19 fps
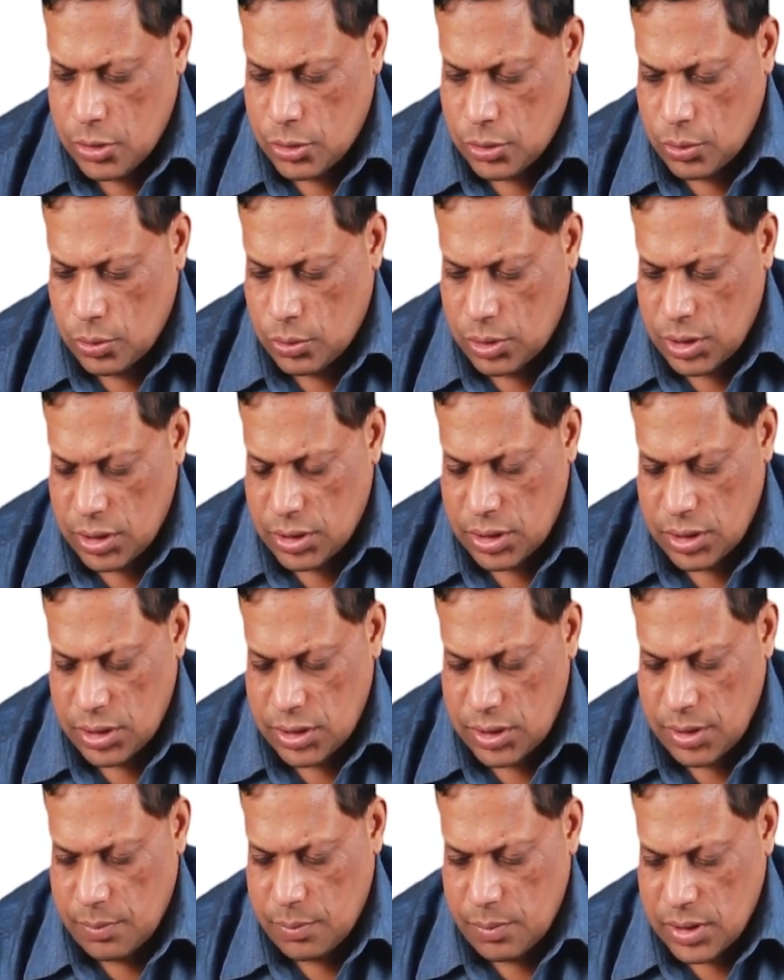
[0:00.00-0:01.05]
So this
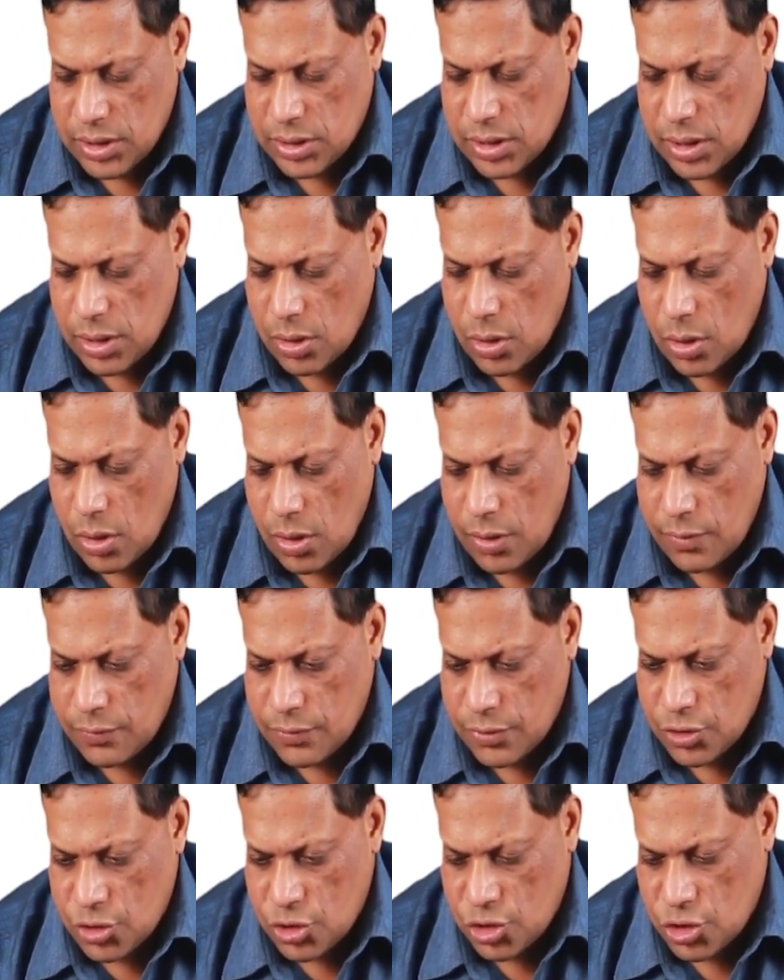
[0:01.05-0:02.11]
is the muscle of
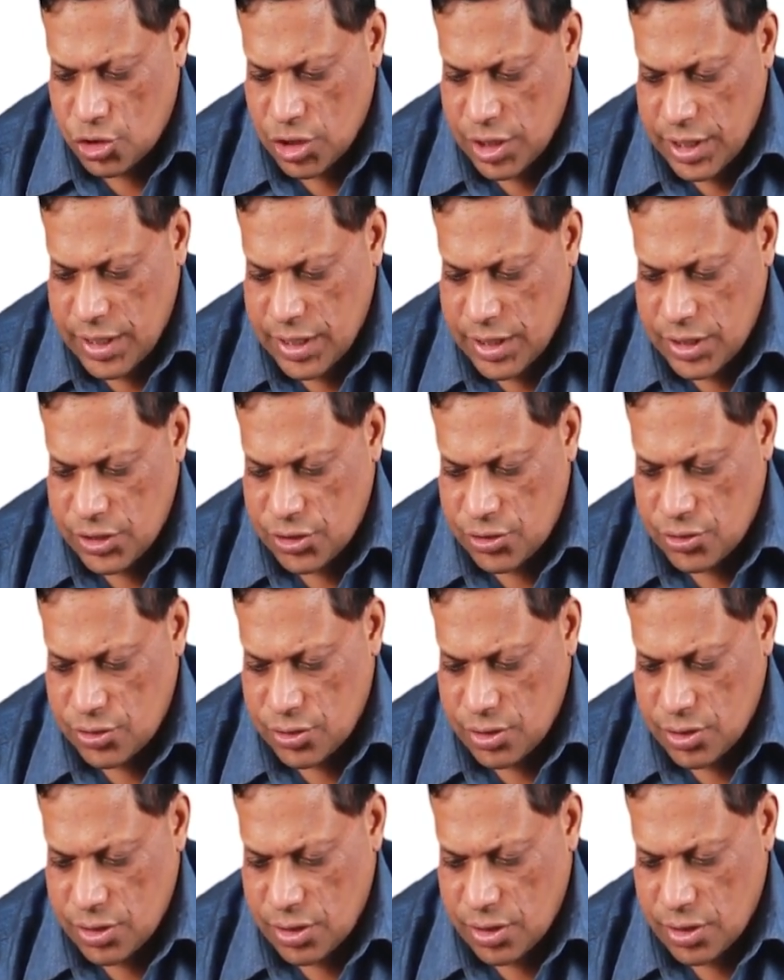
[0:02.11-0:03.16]
chest
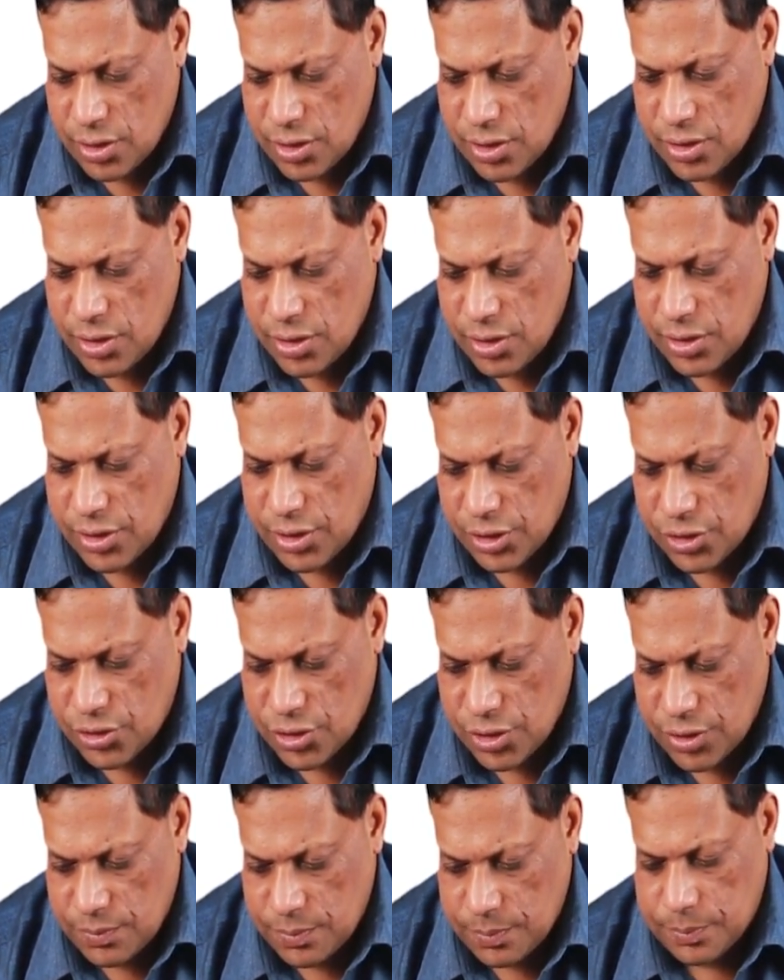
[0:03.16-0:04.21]

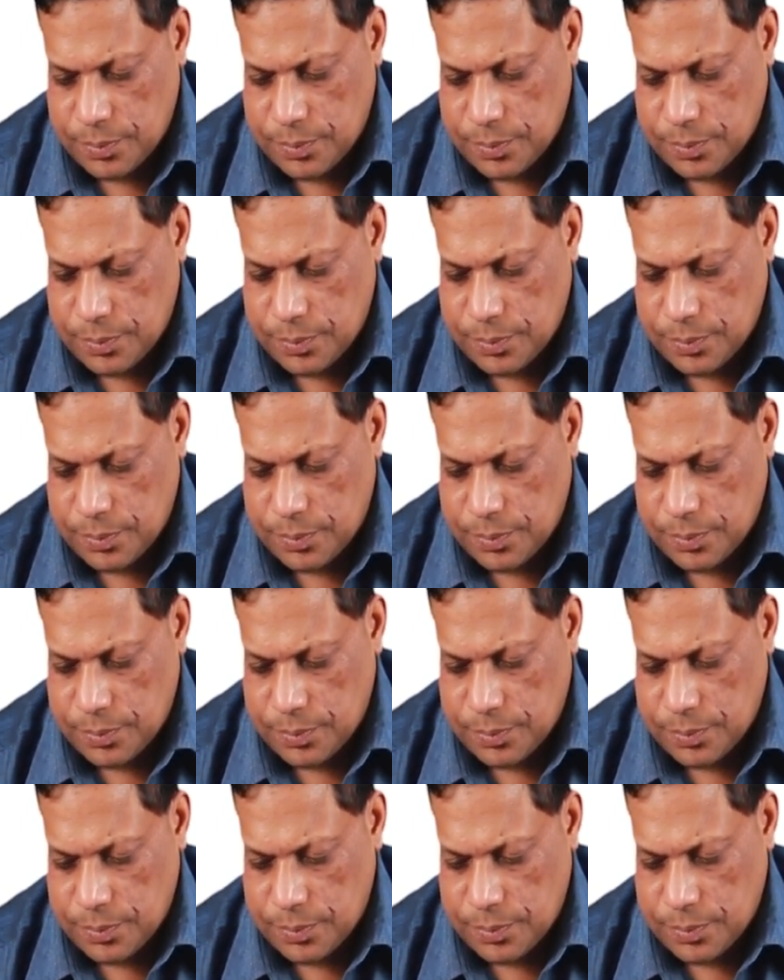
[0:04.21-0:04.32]
region.